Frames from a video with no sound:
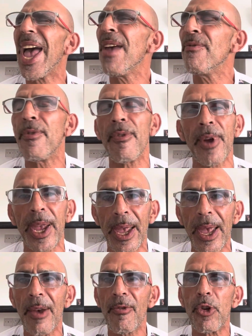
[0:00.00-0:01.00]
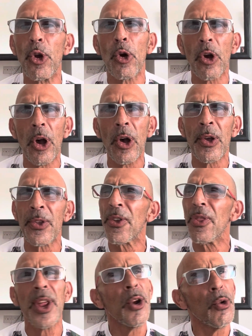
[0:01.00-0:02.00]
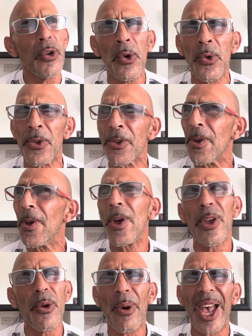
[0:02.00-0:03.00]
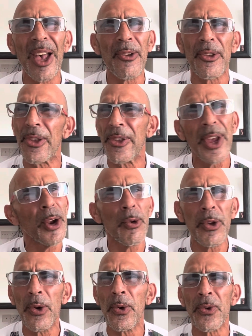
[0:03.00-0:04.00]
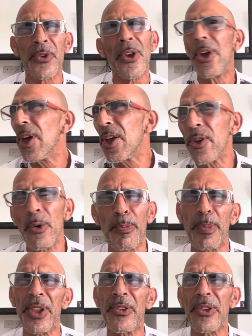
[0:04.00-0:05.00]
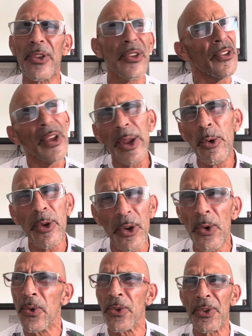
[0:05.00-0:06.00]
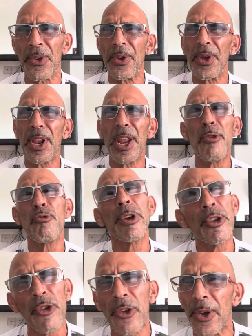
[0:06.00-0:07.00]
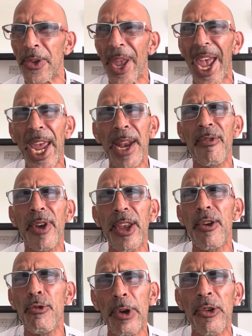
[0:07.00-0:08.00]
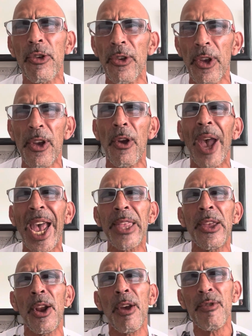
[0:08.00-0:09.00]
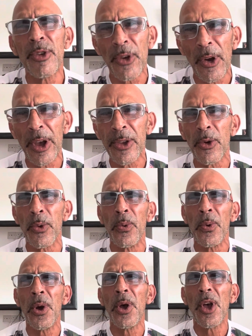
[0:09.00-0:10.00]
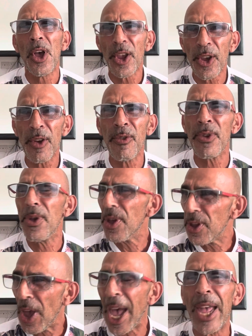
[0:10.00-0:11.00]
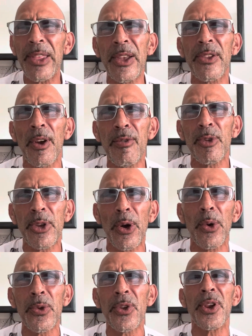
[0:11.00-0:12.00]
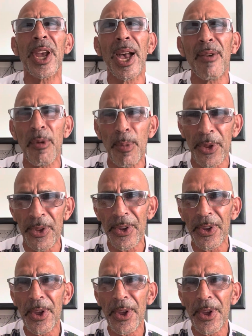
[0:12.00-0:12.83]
Everything. Your cars, they're not yours. Your houses, they're not yours. Your businesses, they're not yours. They're registered. Anything you register, you're handing over title. You've handed over title to the government.